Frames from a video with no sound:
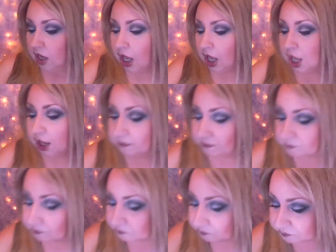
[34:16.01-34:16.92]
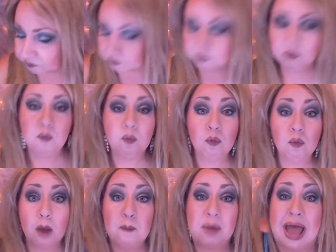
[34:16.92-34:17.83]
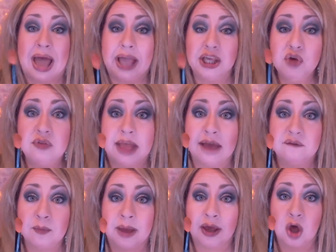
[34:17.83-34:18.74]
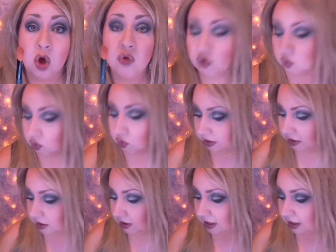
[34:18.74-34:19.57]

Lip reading: But I use that for my contouring,